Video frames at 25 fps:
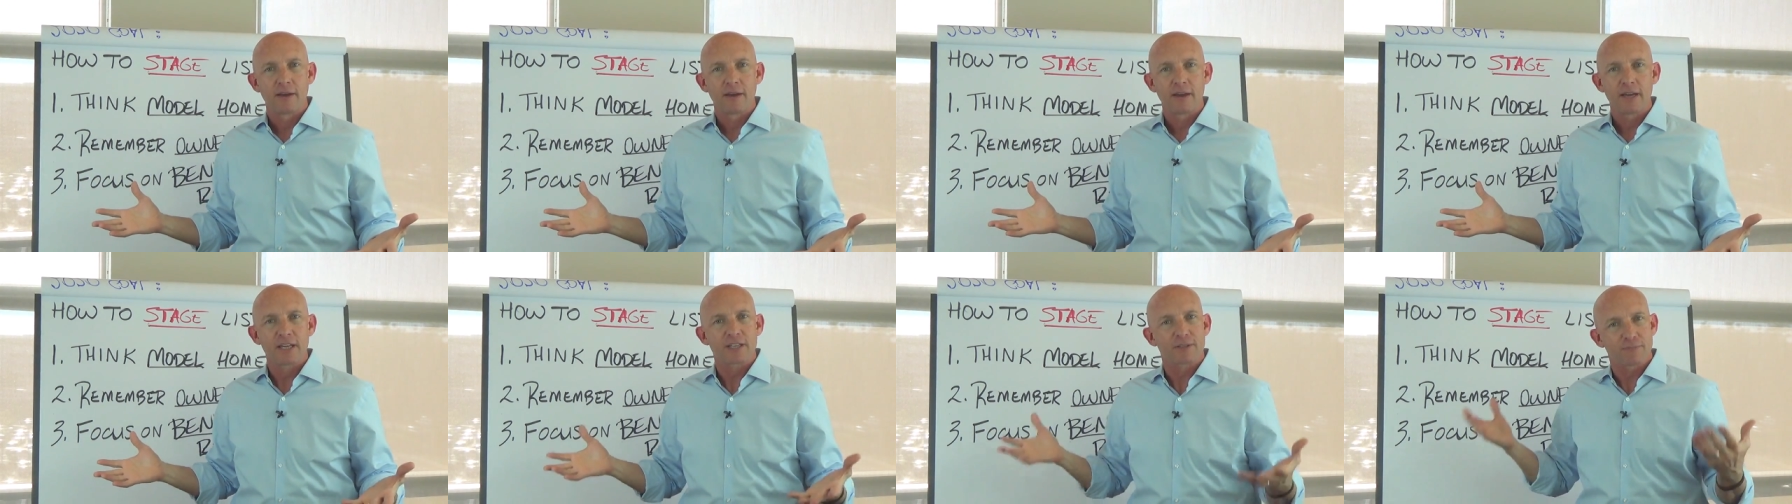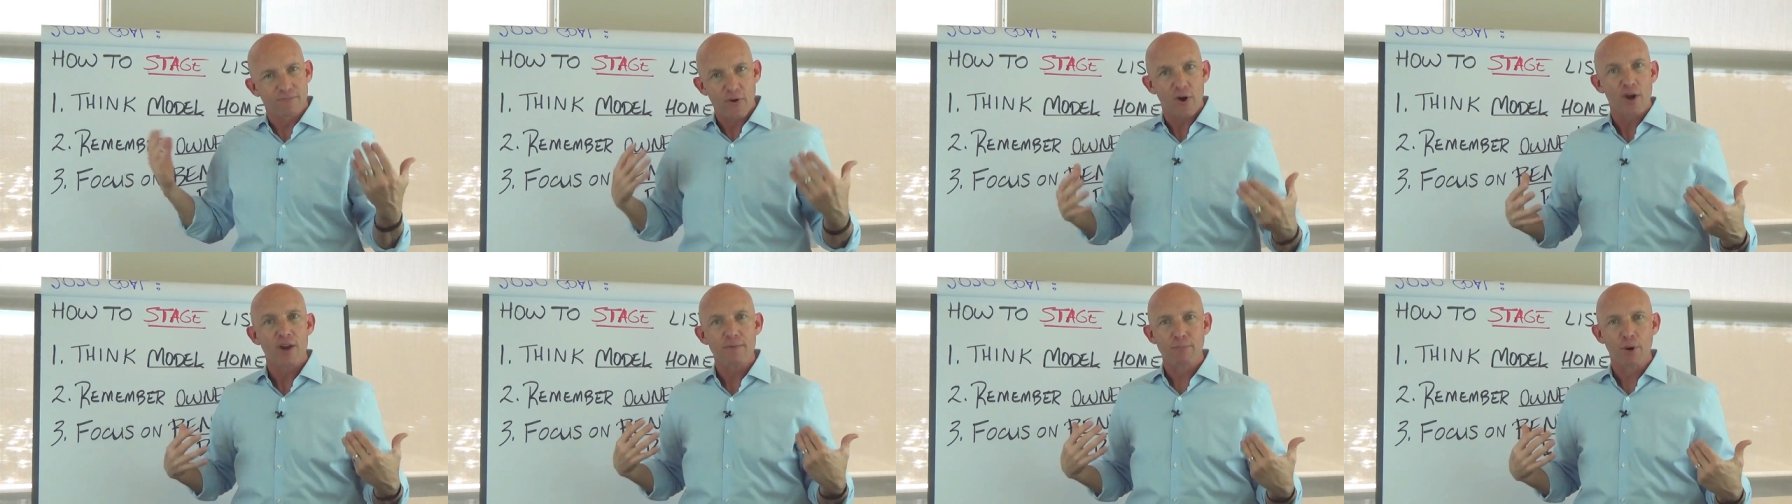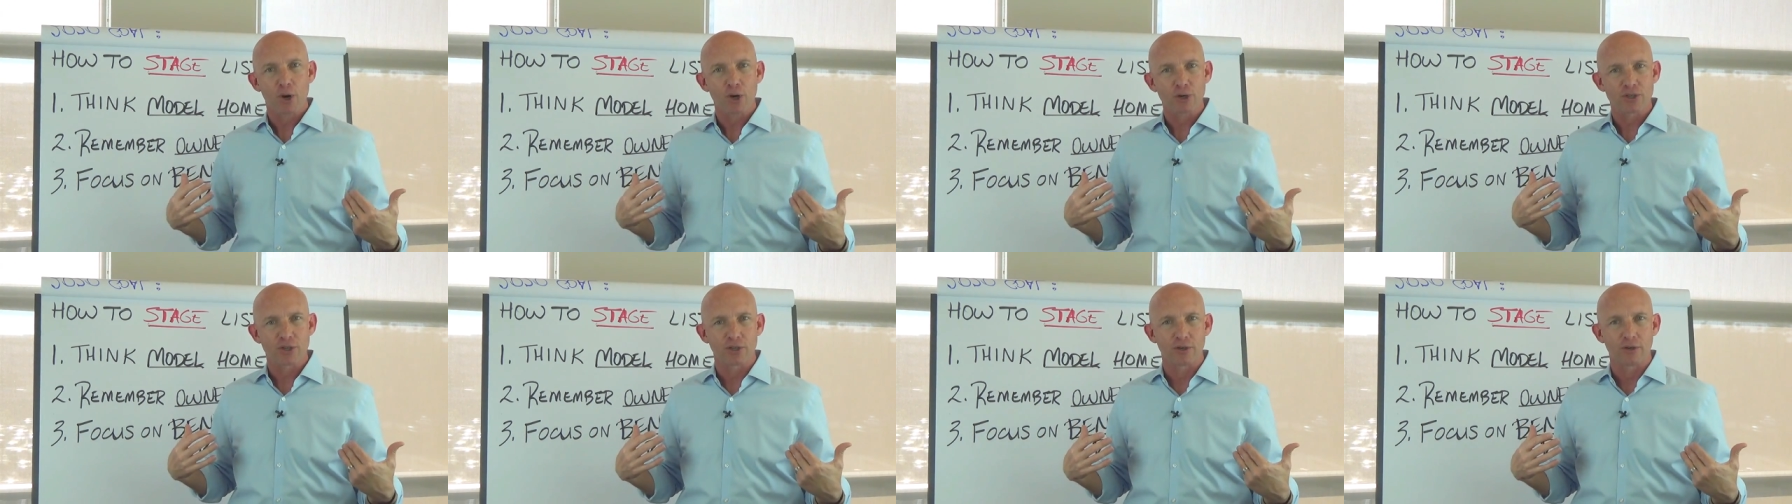It's very
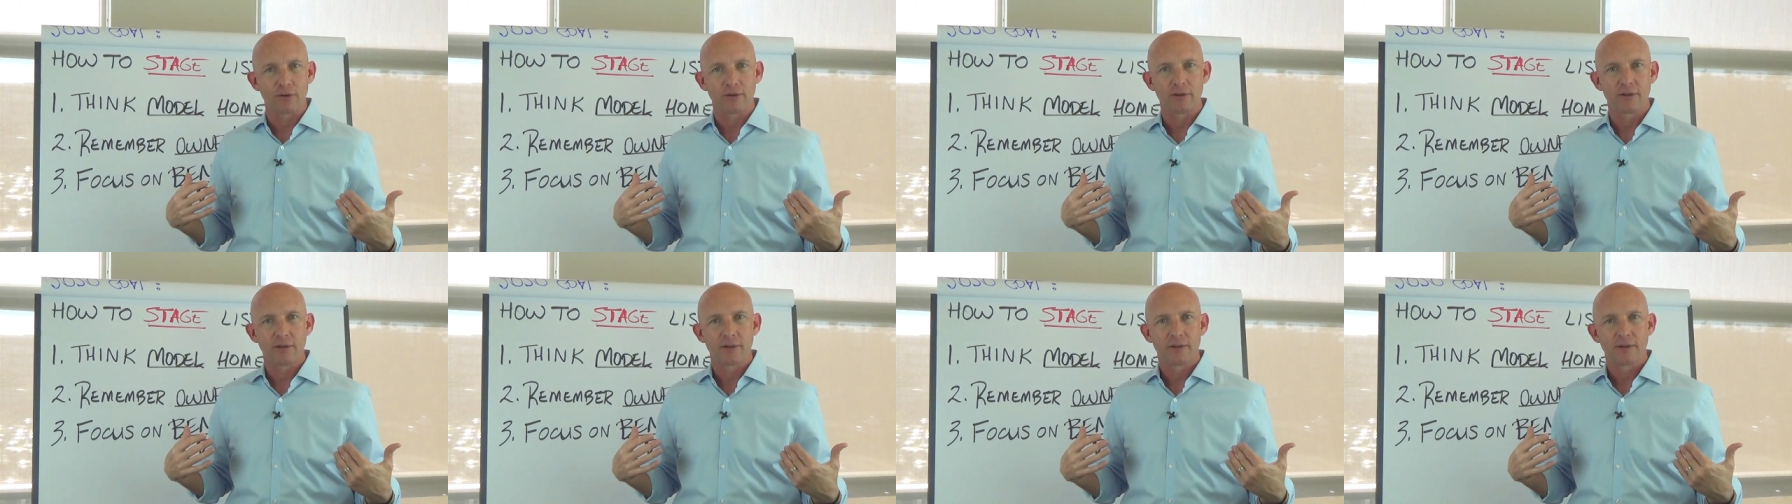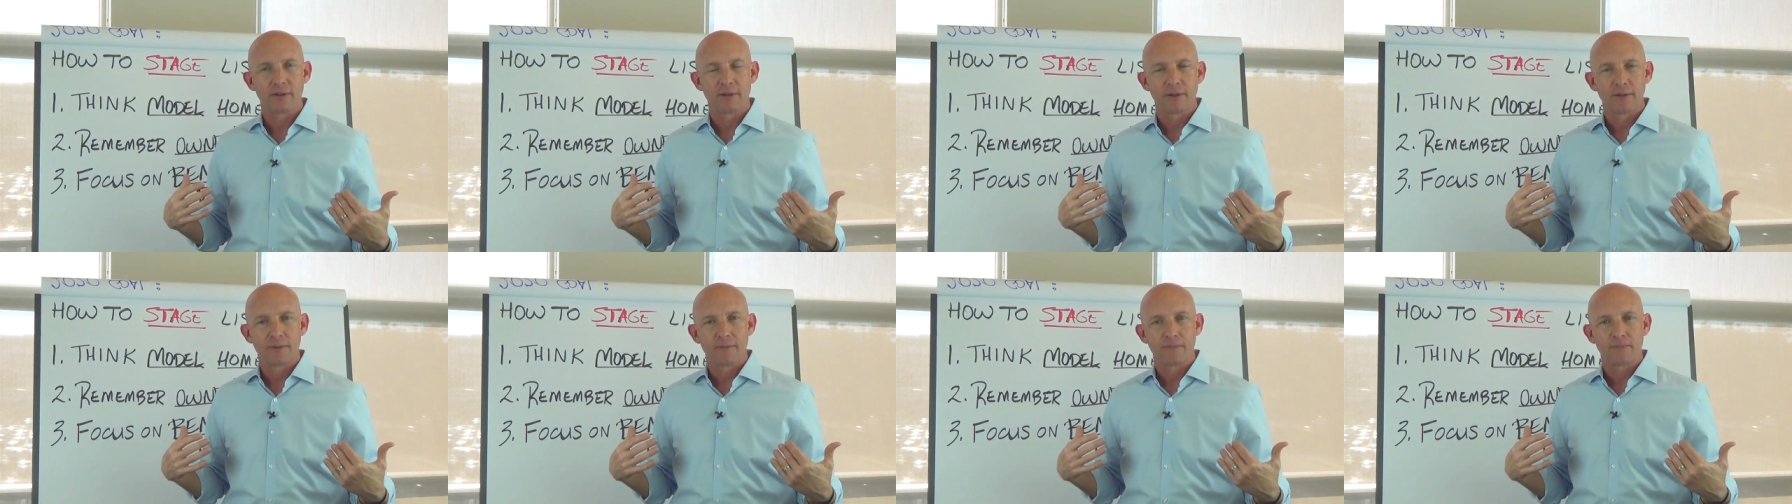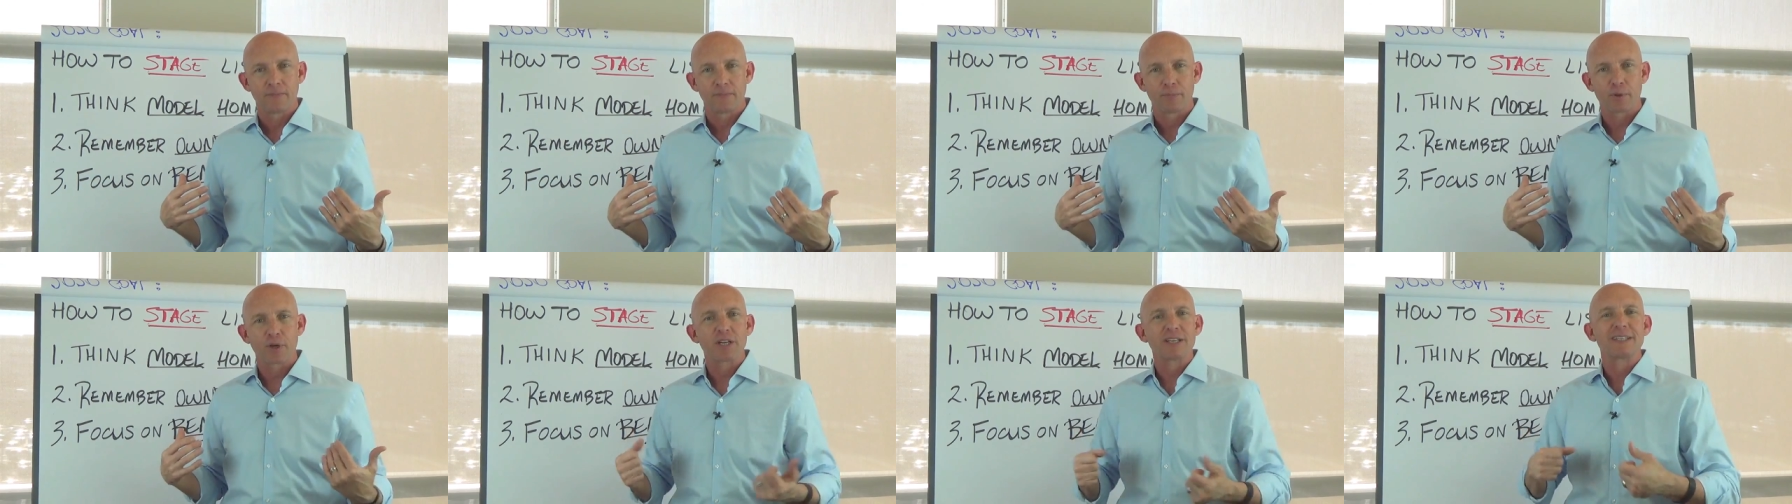personal.
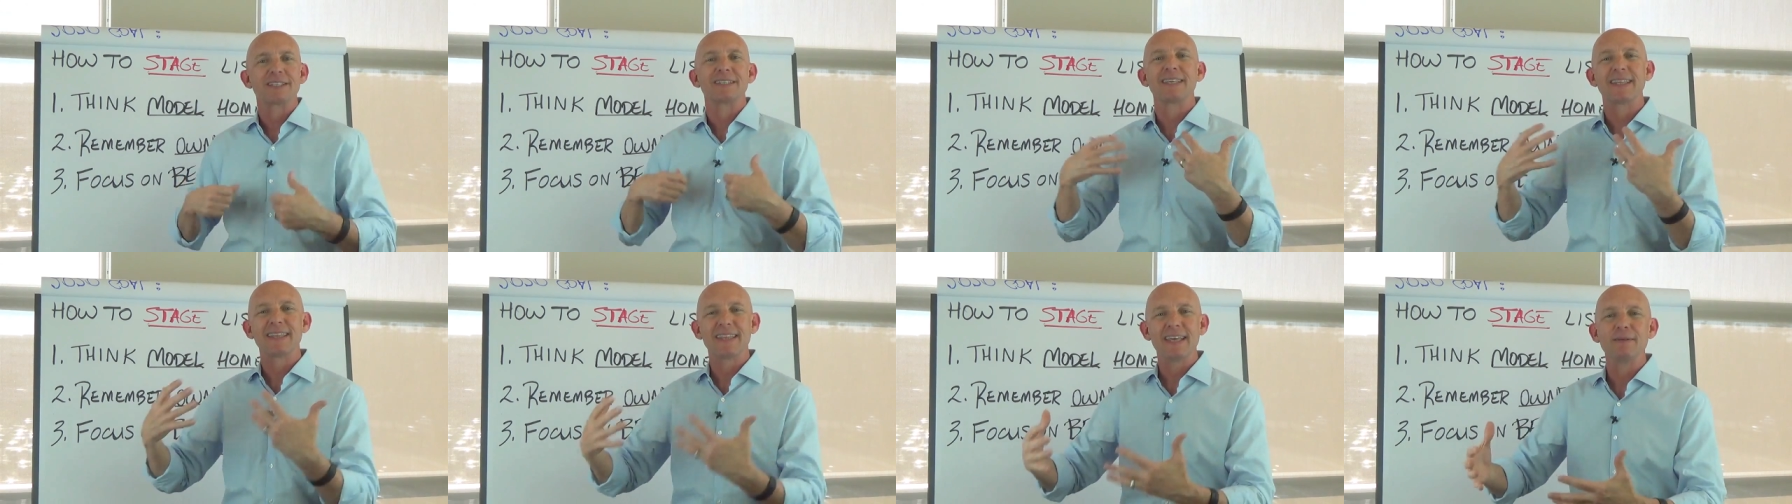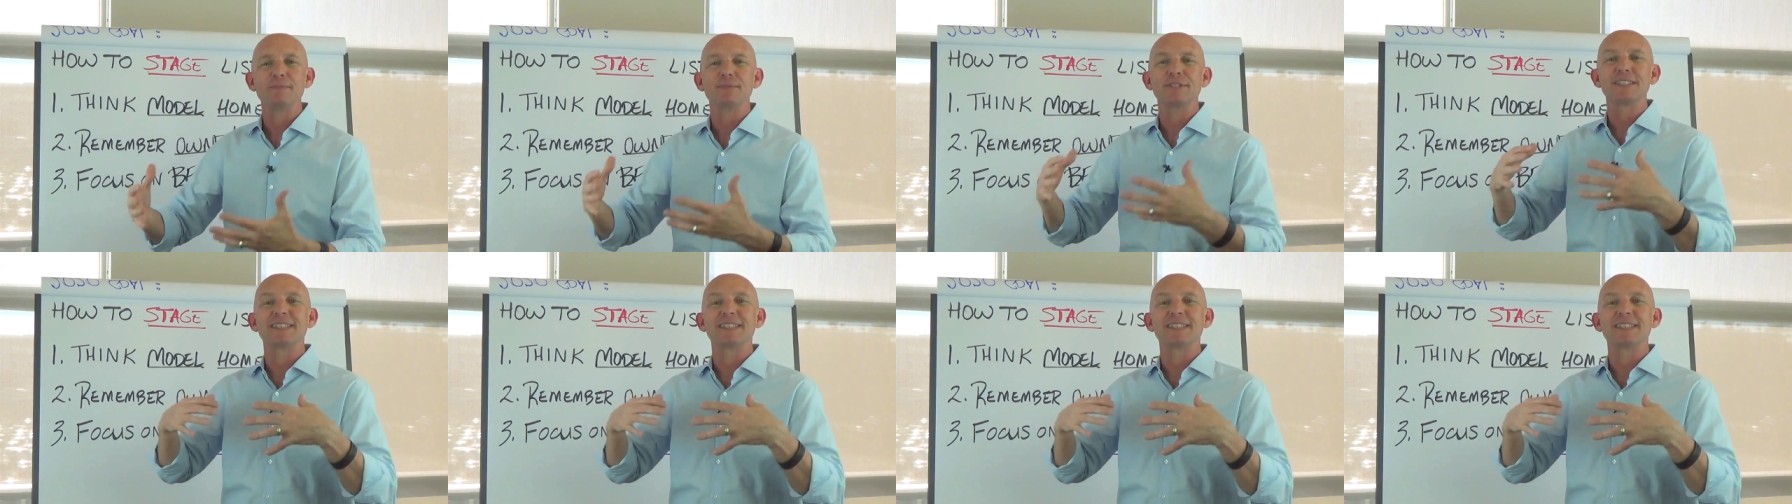Because to them,